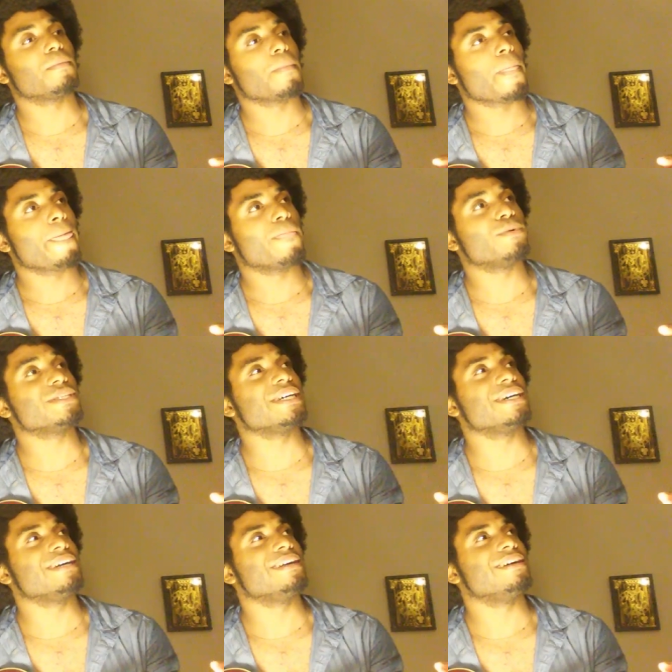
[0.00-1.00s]
What's
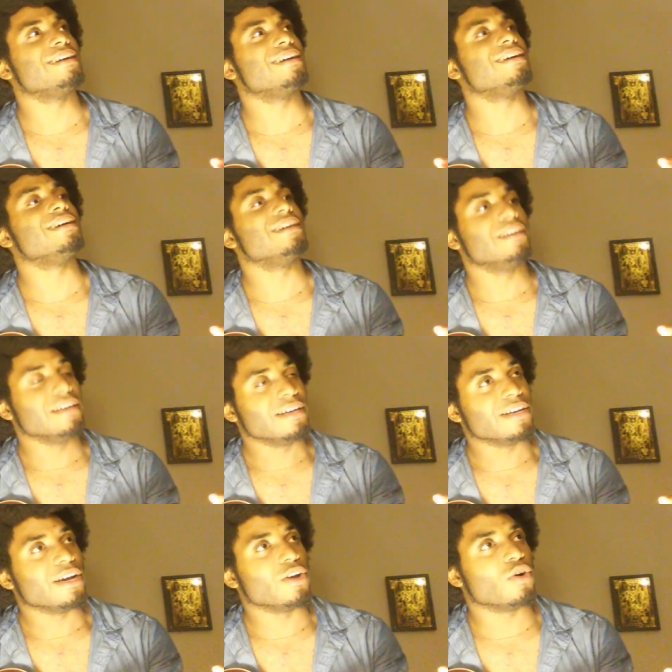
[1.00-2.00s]
up?
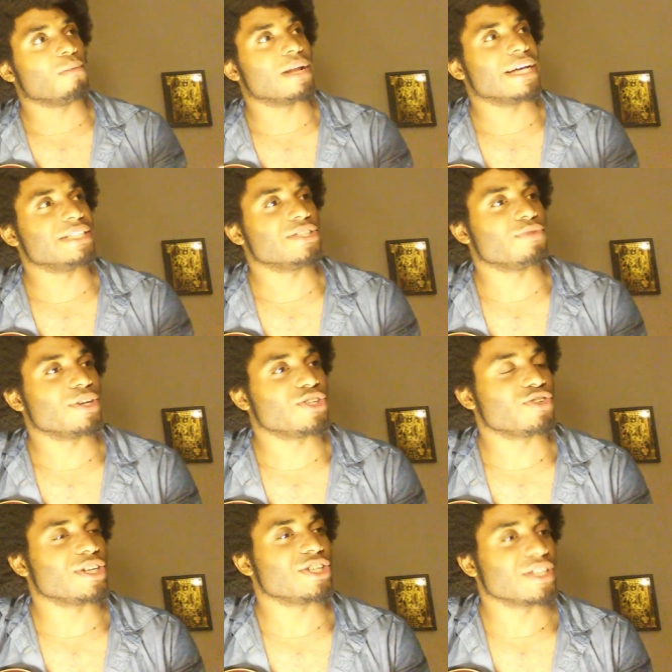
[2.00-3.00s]
You want my license
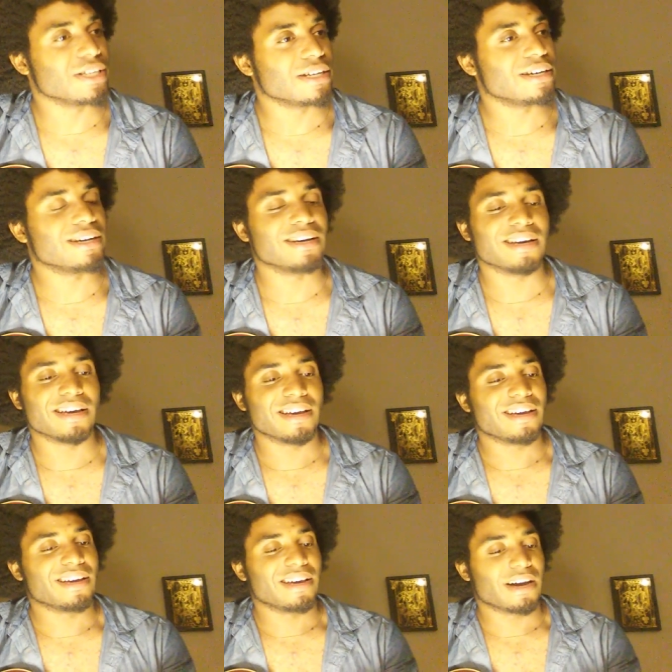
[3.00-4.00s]
registration?
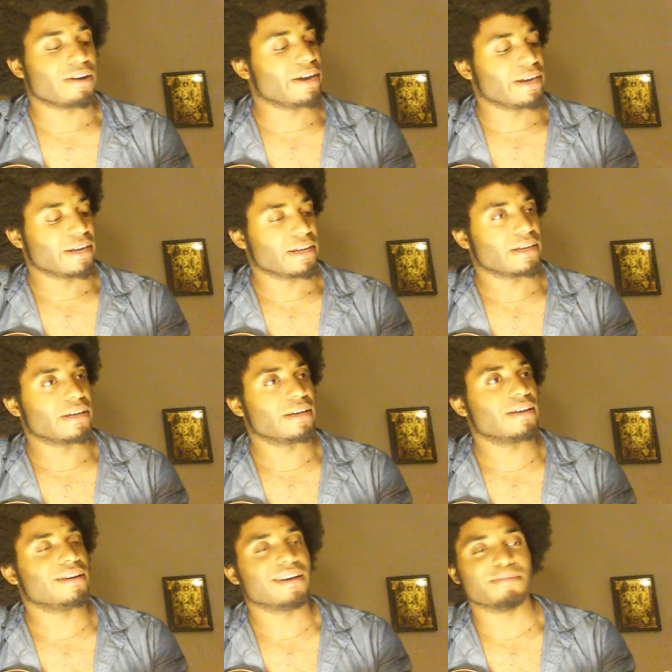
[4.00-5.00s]
Alright.
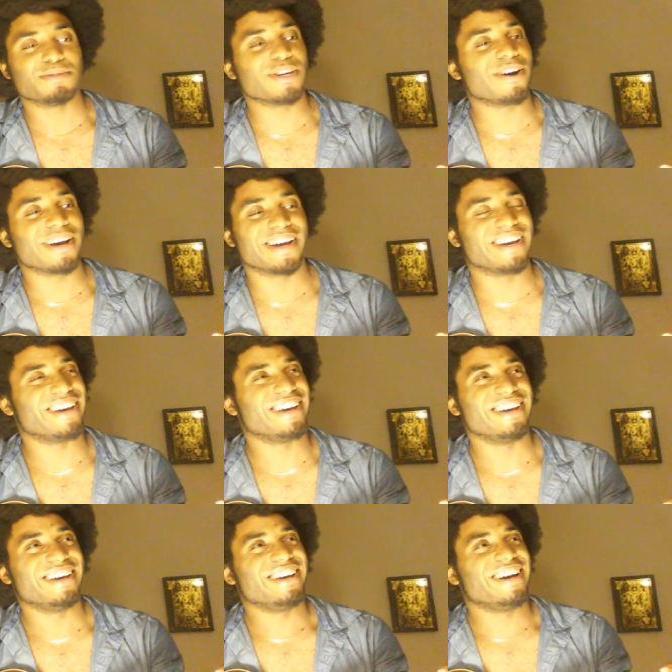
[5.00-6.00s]
I'm sorry.
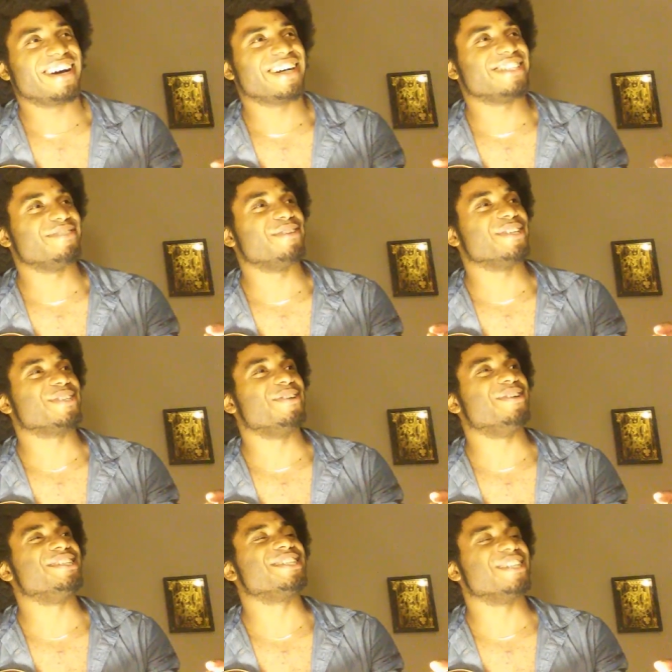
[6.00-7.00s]
I guess I was
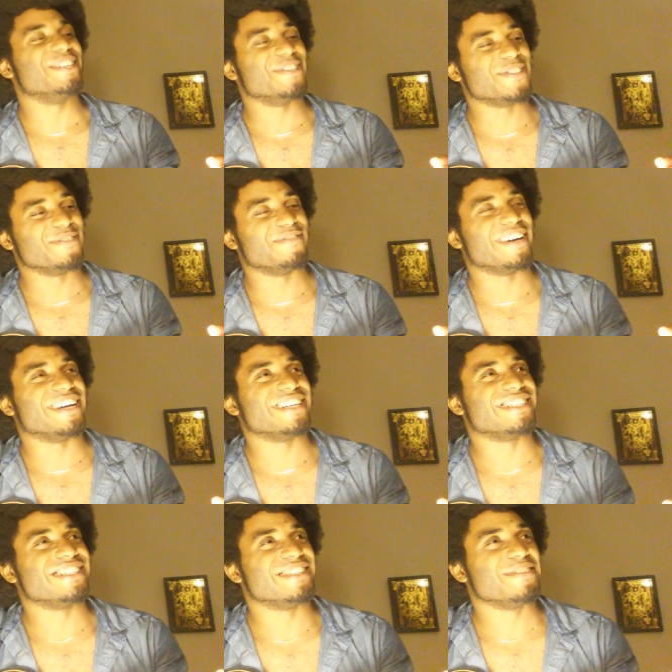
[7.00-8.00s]
going just a little too
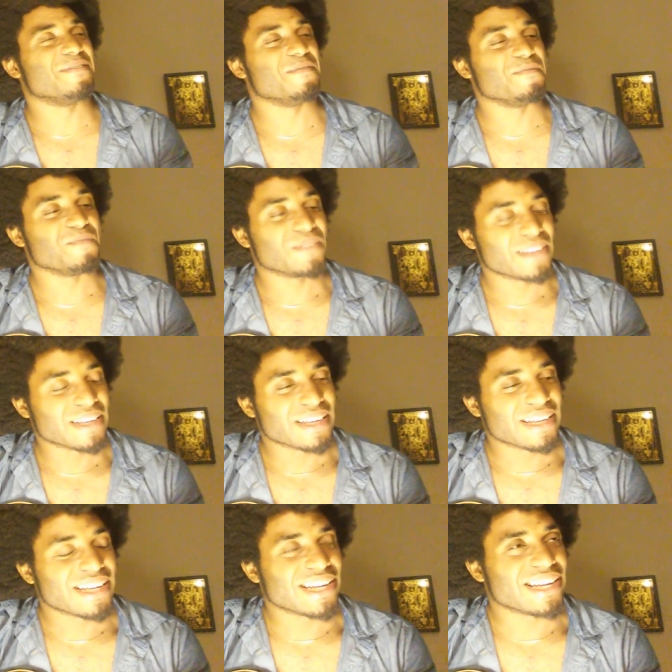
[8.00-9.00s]
fast.
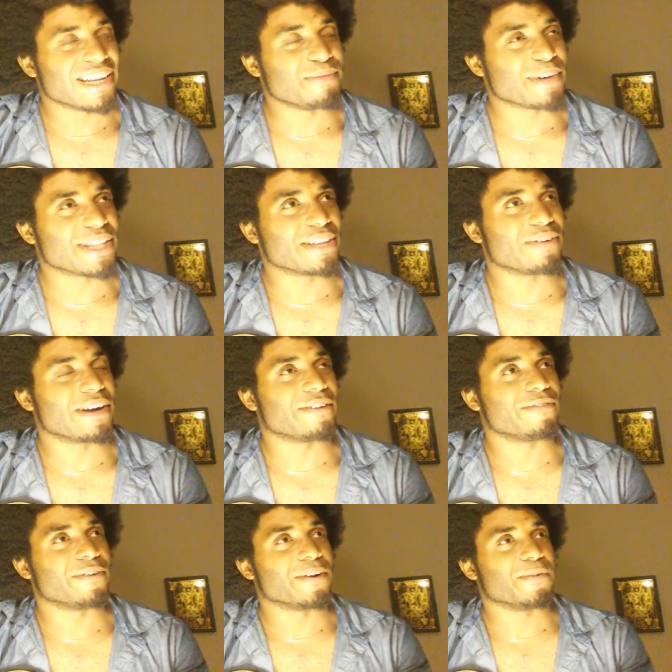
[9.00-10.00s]
Let me get the right
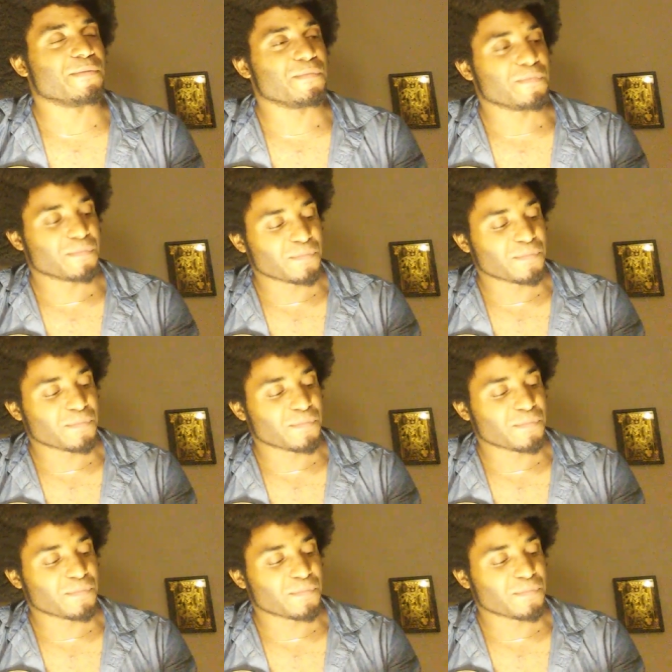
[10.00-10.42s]
off for you.